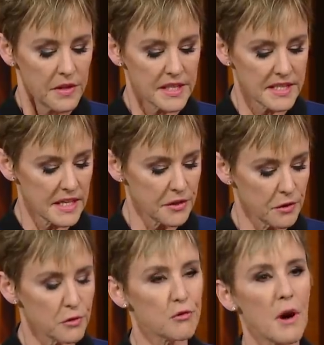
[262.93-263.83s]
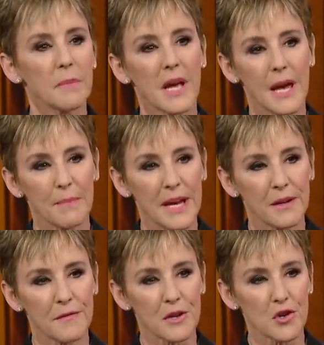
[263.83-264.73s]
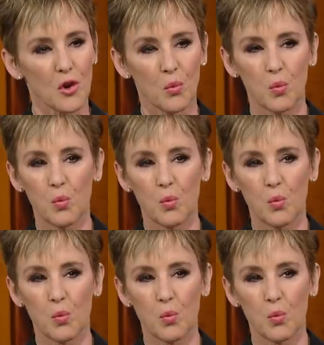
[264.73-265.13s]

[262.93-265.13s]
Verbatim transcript: The senior Trump campaign official,